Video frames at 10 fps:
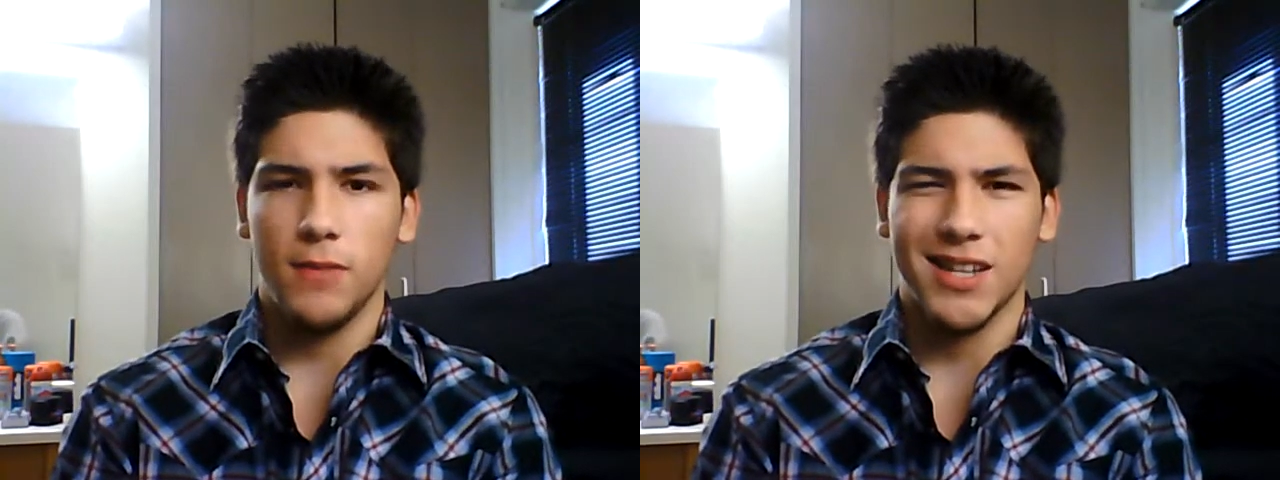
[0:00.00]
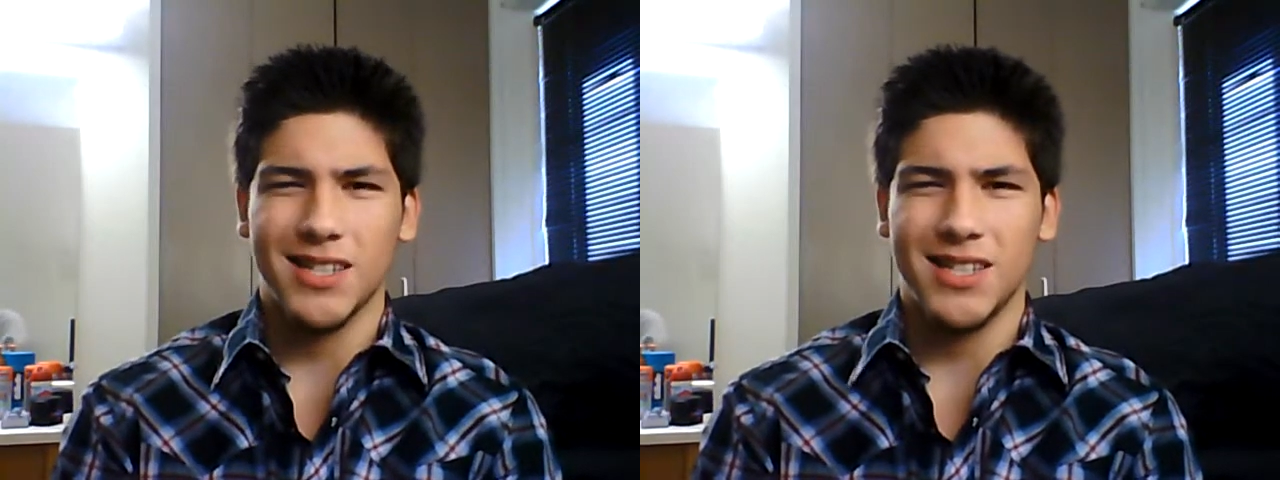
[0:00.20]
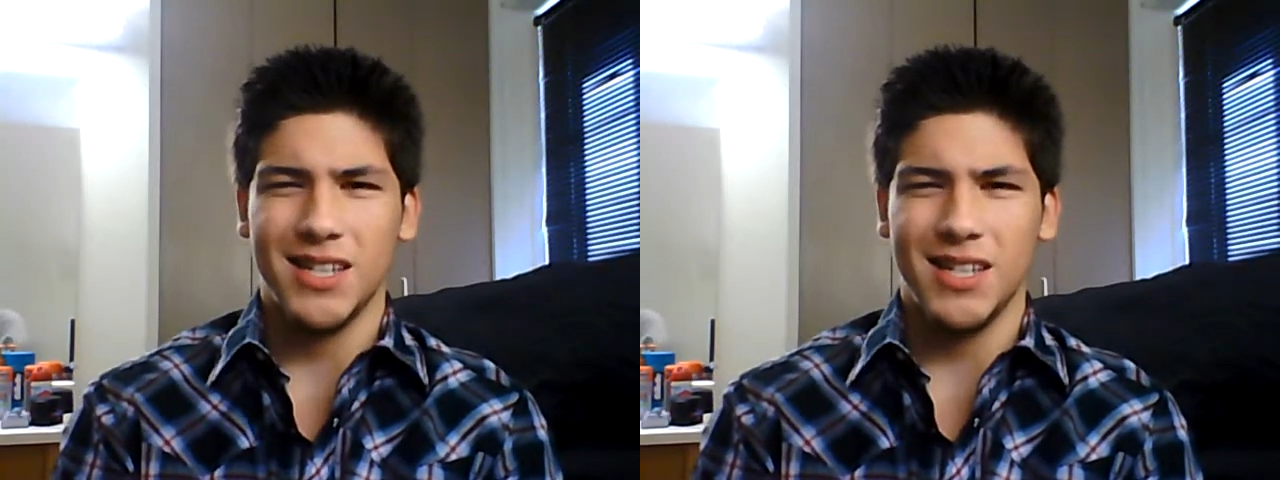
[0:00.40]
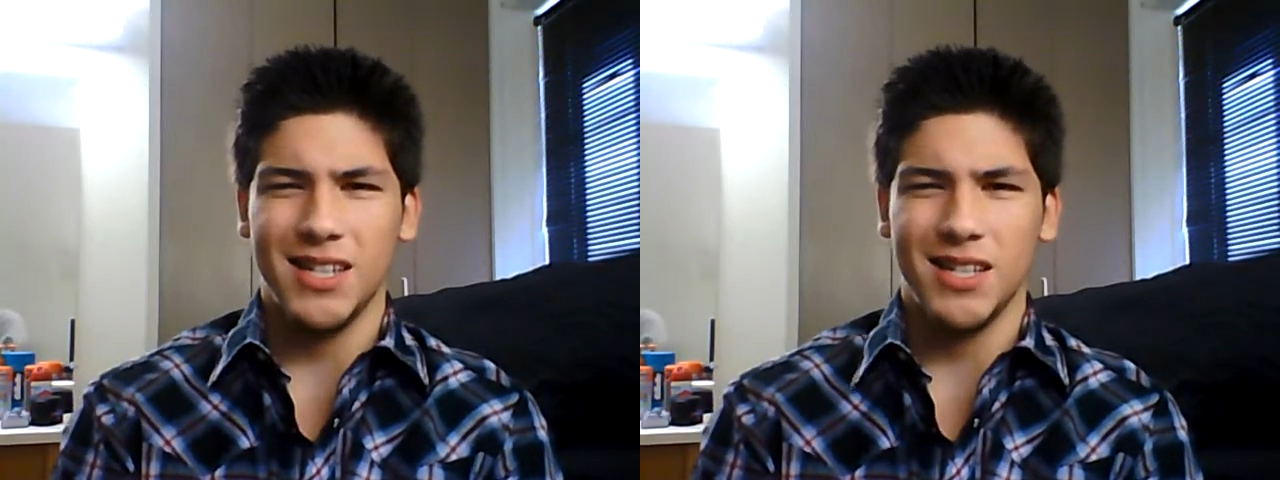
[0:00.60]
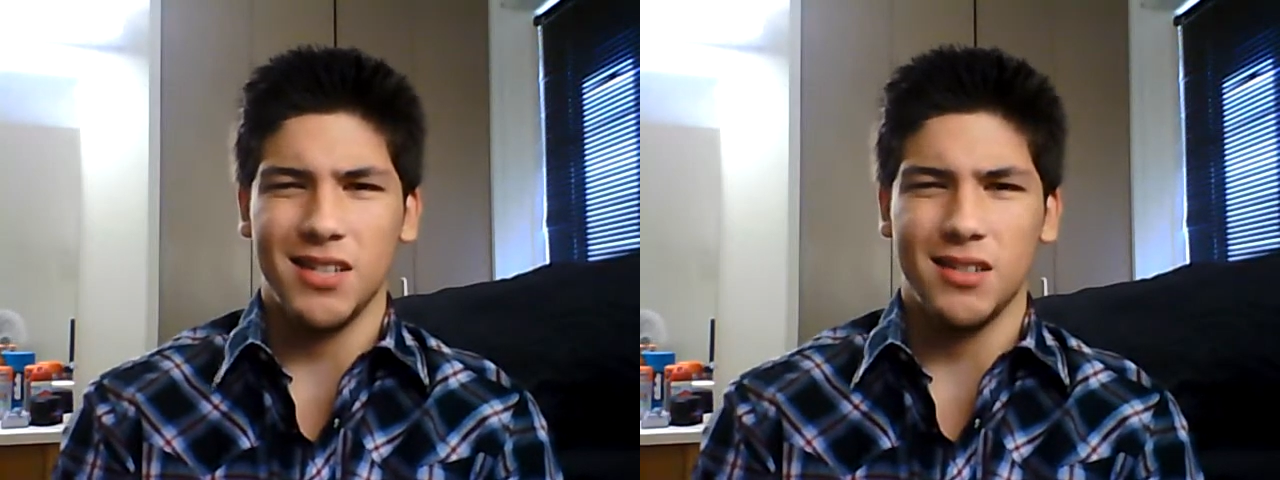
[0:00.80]

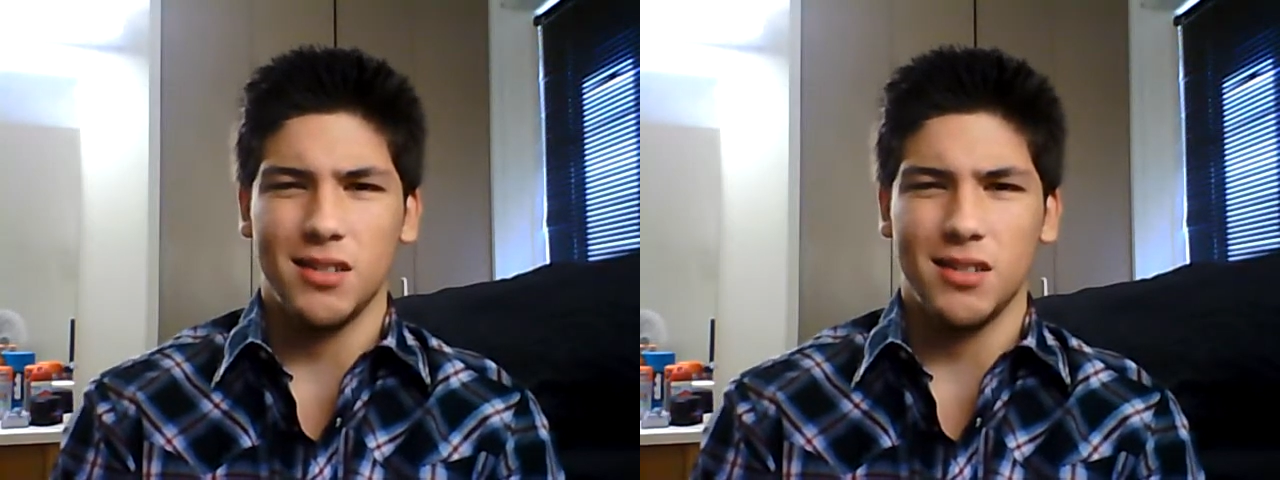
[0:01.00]
NXT